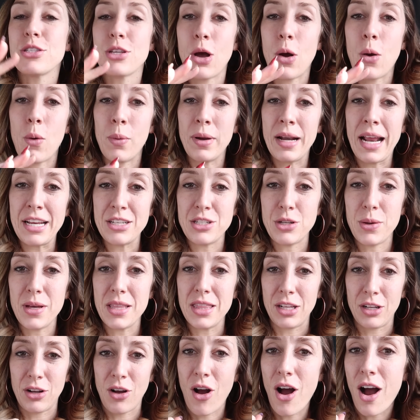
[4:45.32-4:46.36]
So when I do it in
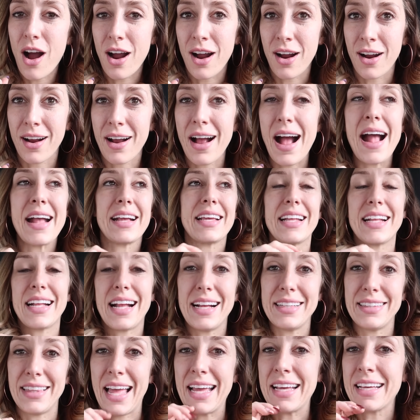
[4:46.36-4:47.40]
the car, I can
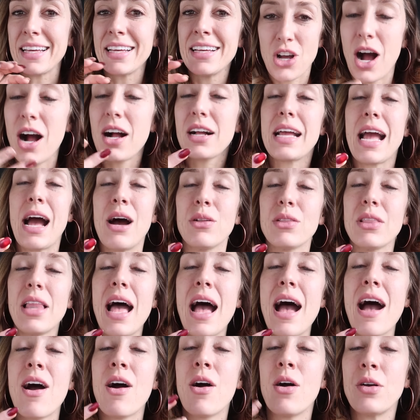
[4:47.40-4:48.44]
like talk out
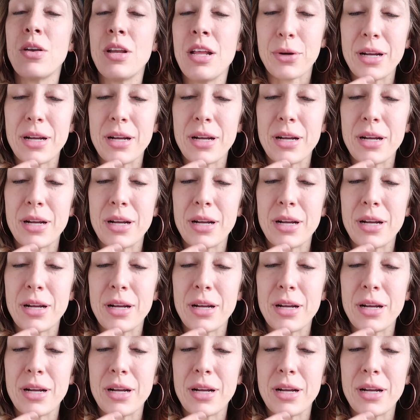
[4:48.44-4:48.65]
loud,